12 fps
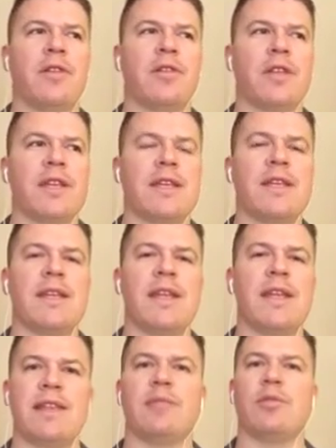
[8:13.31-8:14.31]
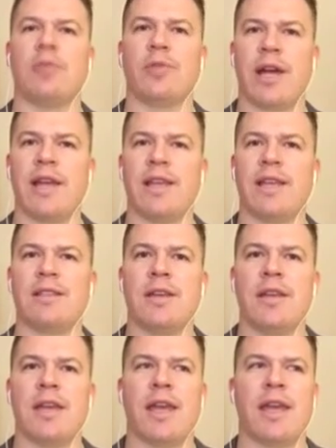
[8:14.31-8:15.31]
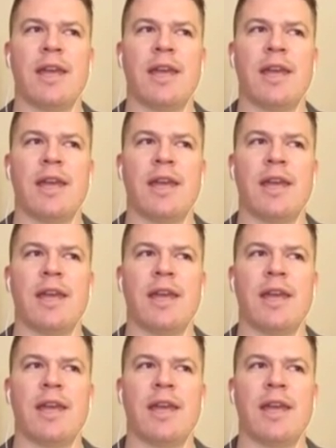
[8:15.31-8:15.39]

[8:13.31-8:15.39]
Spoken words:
our inalienable rights.